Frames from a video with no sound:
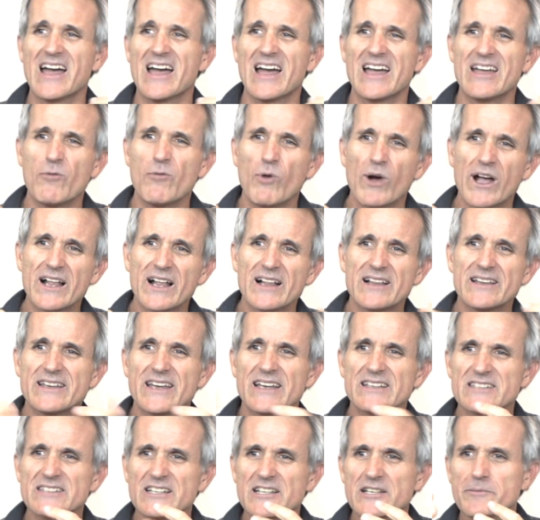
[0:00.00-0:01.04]
well, it
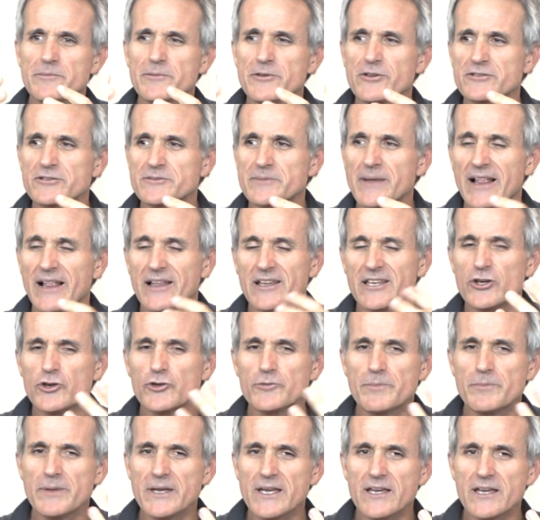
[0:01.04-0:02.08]
has a little bit of smell. It
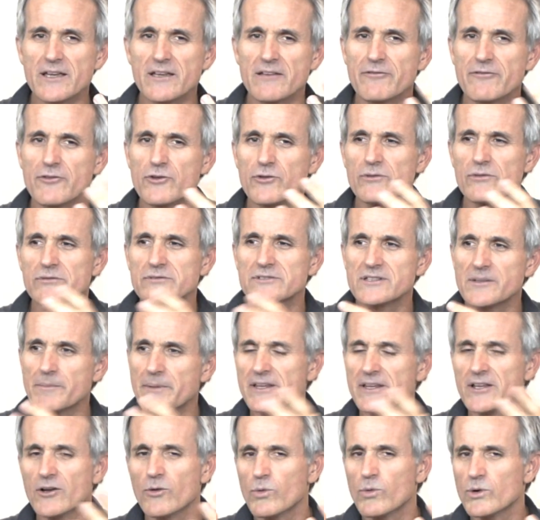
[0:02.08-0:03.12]
could be,
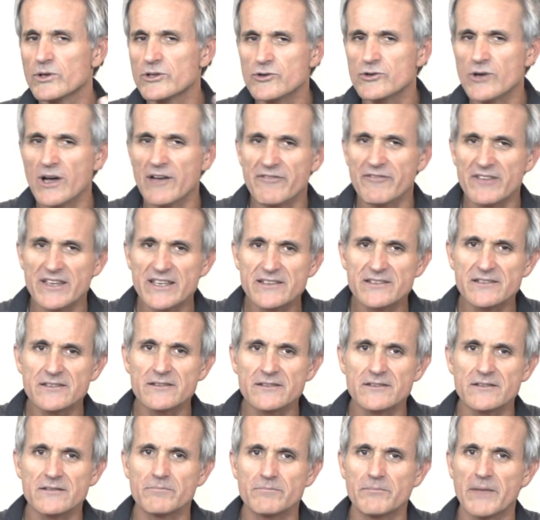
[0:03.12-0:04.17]
depending on what you have
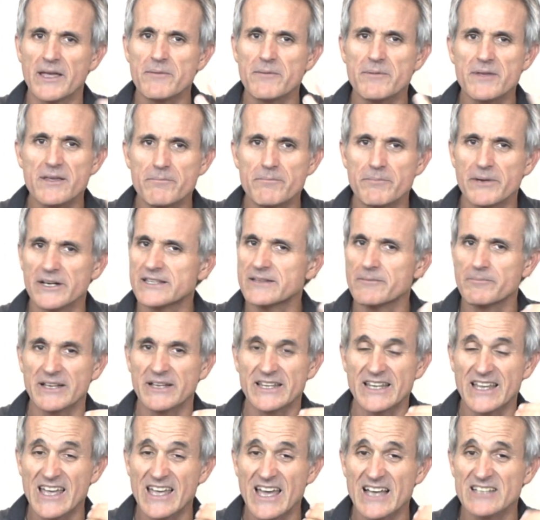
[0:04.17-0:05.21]
eaten, maybe,
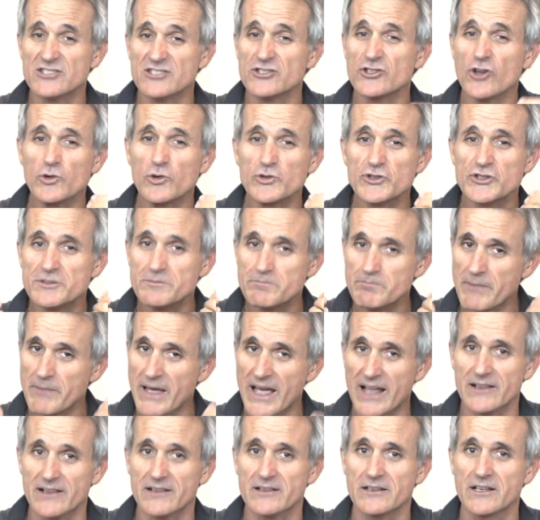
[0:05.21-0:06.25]
but it has no
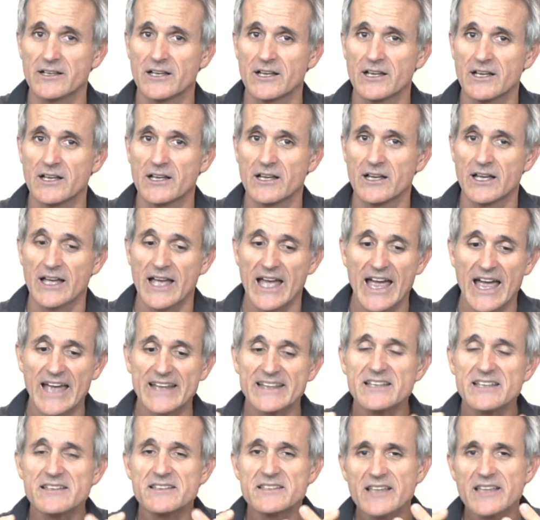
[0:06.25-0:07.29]
smell. And
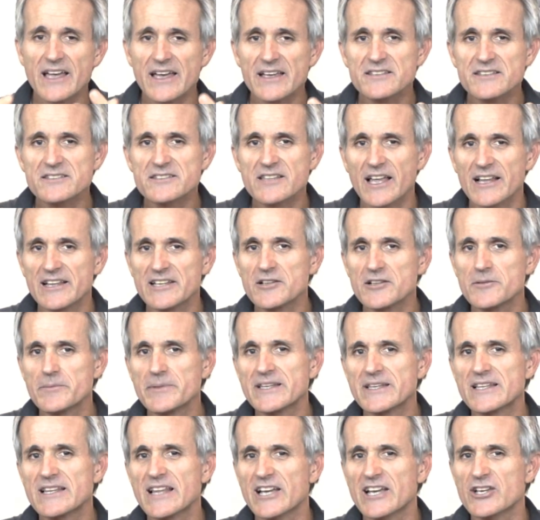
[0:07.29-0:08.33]
it tastes a little
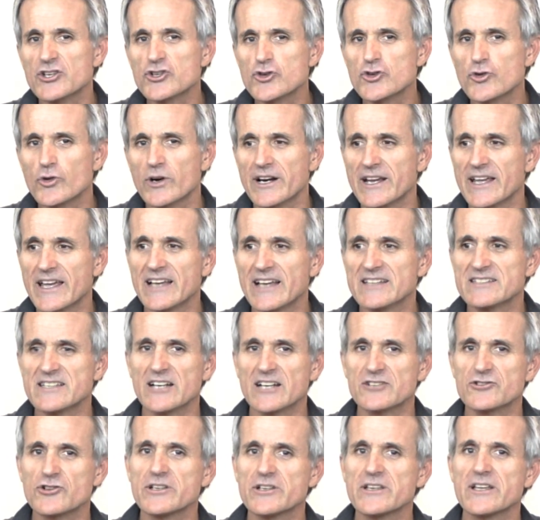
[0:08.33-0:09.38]
bit like sugar. It has
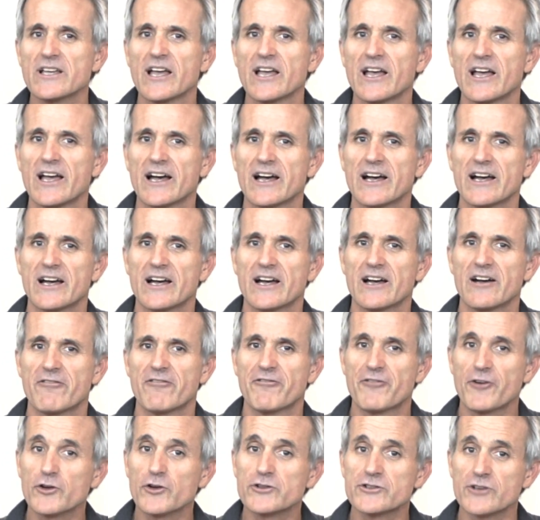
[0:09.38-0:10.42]
actually
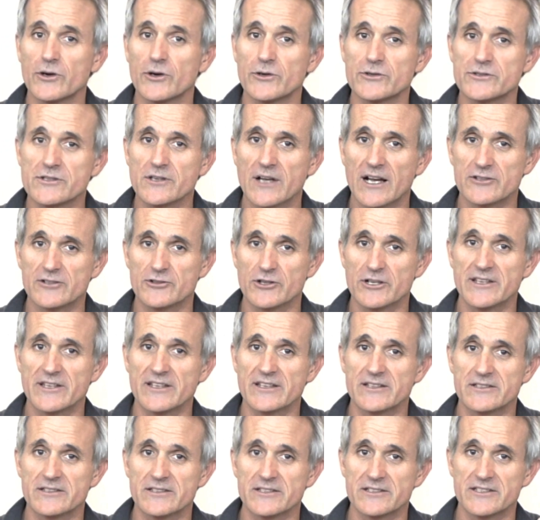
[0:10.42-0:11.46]
fructose. Actually,
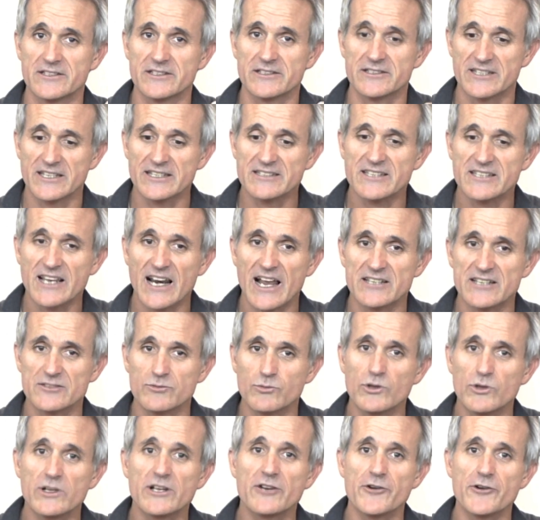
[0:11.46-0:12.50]
the Skins glands
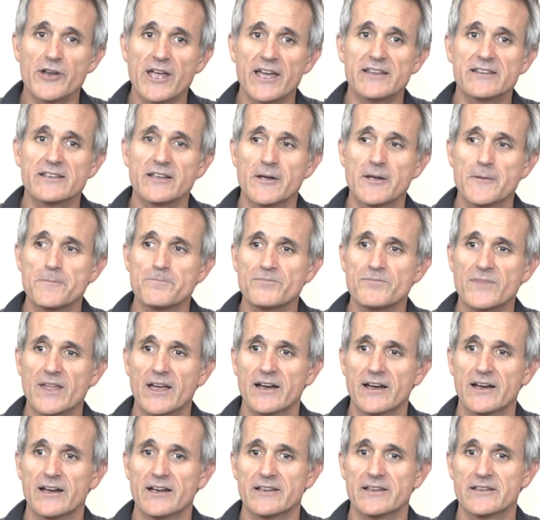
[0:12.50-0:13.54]
will create
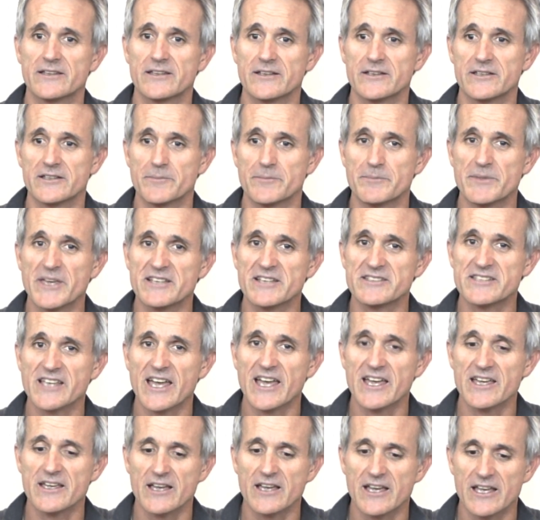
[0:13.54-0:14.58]
the
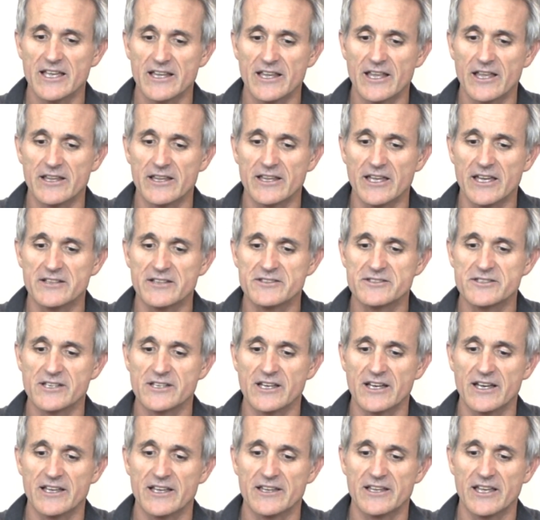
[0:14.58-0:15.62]

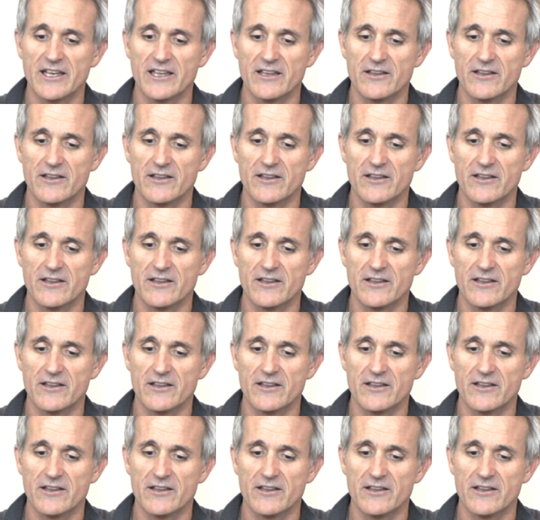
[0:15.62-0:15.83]
PSA.